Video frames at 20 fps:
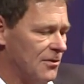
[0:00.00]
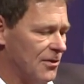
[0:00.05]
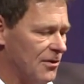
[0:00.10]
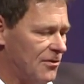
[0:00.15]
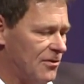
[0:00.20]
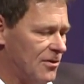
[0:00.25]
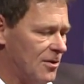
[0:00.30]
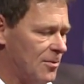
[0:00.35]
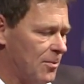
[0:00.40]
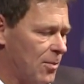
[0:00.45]

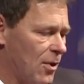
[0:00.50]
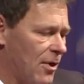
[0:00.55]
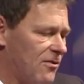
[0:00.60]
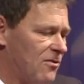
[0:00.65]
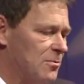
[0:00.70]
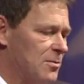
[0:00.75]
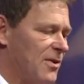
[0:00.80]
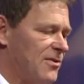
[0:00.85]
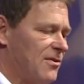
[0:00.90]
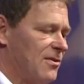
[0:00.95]
system,
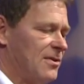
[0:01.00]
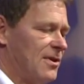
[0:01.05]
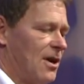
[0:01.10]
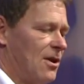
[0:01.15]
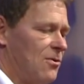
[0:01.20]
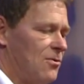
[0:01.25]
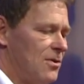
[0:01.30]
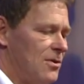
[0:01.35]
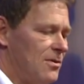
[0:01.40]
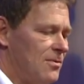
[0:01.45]
Proxima
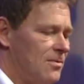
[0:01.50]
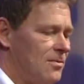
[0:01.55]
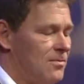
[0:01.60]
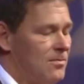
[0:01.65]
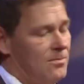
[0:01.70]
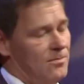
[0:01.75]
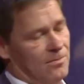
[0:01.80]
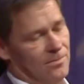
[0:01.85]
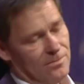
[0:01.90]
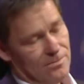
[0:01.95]
Centauri,
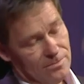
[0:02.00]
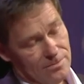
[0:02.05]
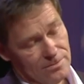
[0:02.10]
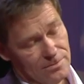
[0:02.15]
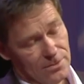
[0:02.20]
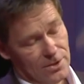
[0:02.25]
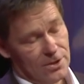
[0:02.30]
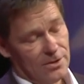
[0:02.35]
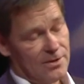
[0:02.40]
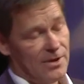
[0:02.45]

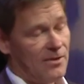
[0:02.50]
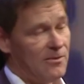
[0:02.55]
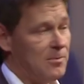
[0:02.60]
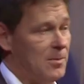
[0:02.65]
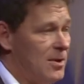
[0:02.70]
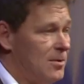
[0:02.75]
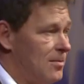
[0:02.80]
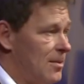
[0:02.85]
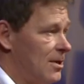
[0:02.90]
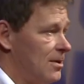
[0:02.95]
you know,
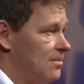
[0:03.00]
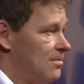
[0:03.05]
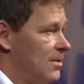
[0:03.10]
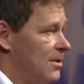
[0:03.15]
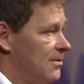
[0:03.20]
that's my, my,